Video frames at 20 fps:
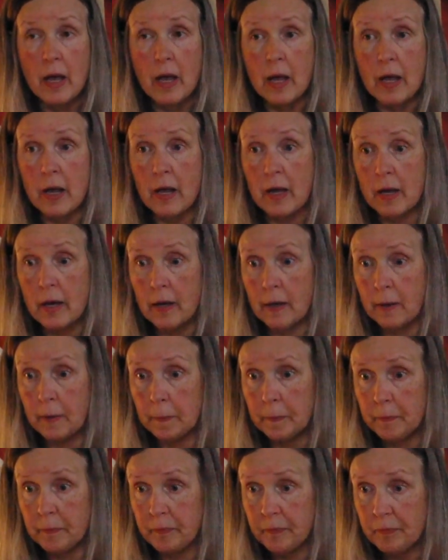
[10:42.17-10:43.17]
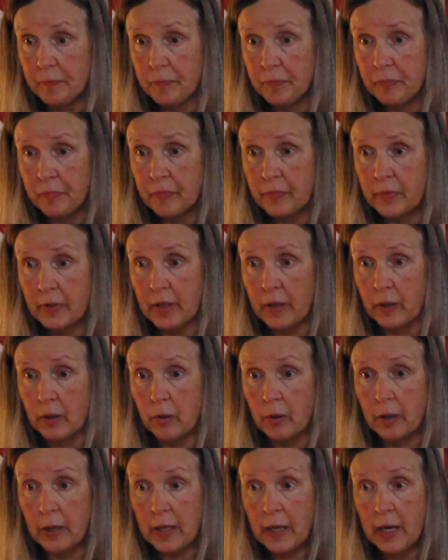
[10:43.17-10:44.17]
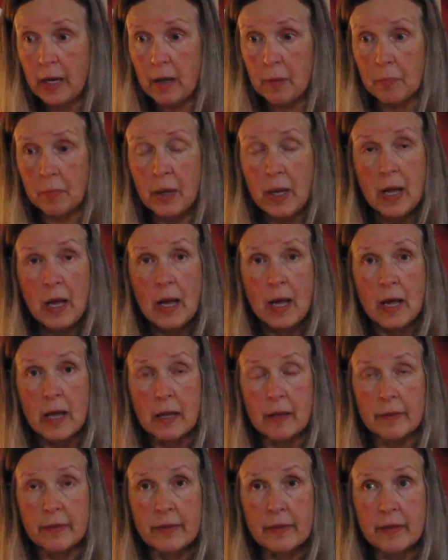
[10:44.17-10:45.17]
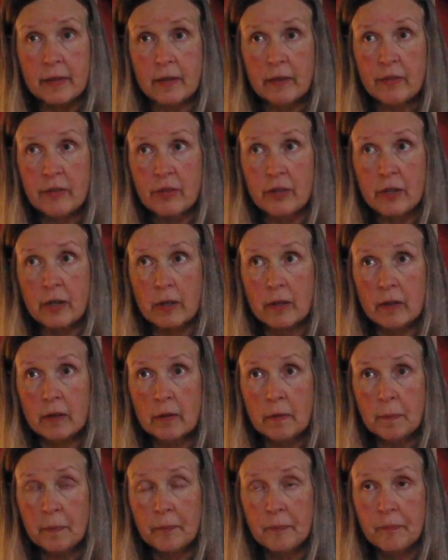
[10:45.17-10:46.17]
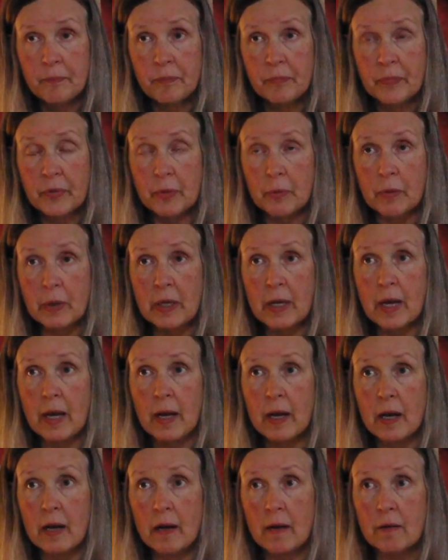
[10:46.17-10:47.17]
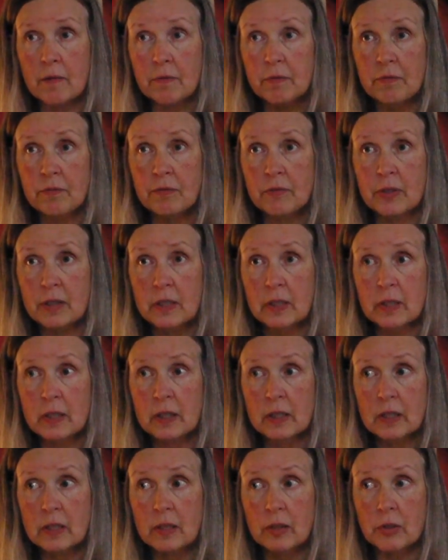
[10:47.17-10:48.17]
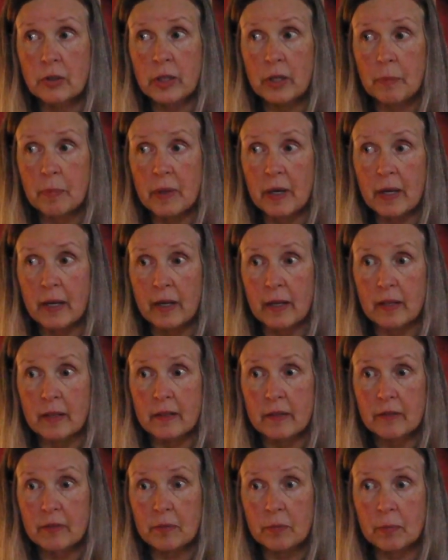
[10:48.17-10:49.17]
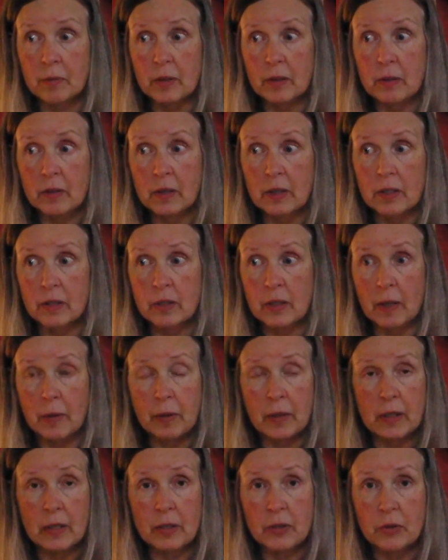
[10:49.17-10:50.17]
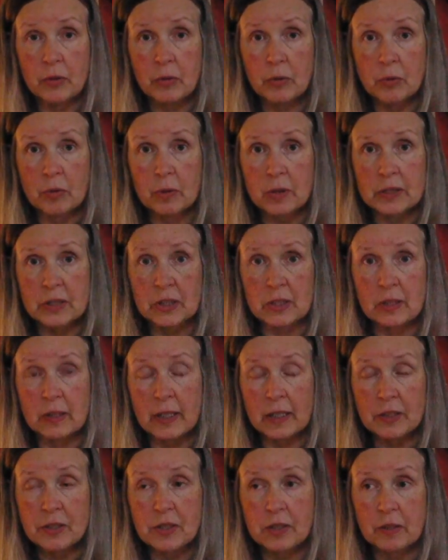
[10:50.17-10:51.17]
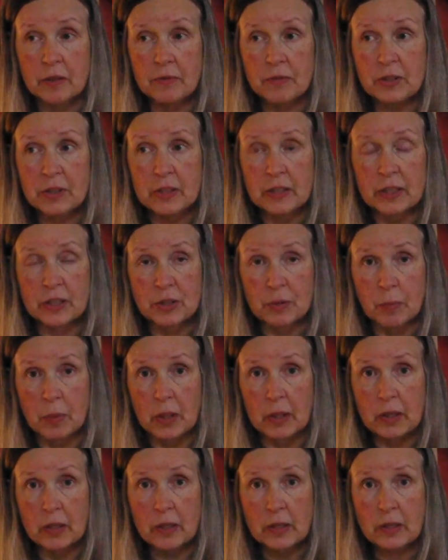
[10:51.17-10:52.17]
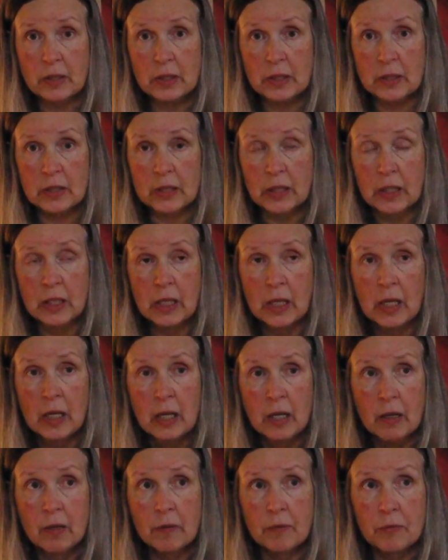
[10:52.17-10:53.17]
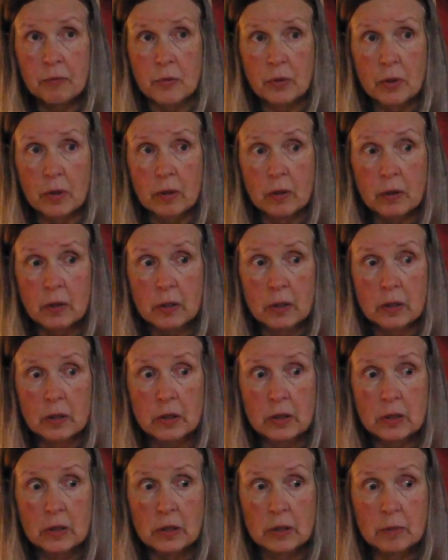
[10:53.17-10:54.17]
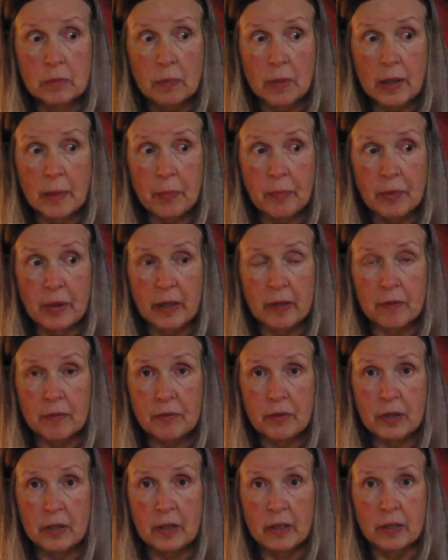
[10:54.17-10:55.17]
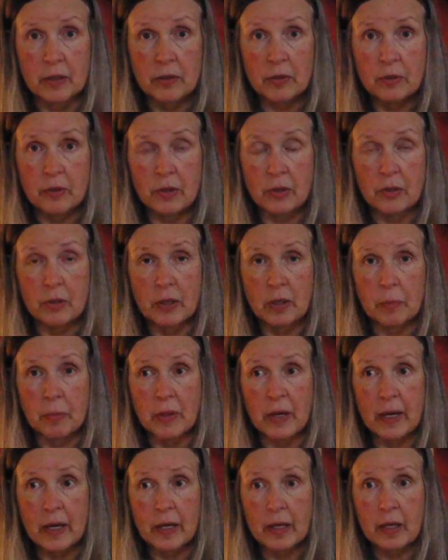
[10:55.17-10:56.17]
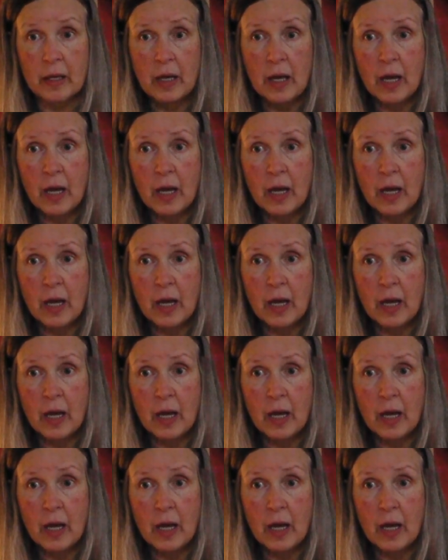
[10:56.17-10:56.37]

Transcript: And then go to camp. And this year we have goodie bags. I'm gonna do a selection of stitch markers for my gift into the goodie bag.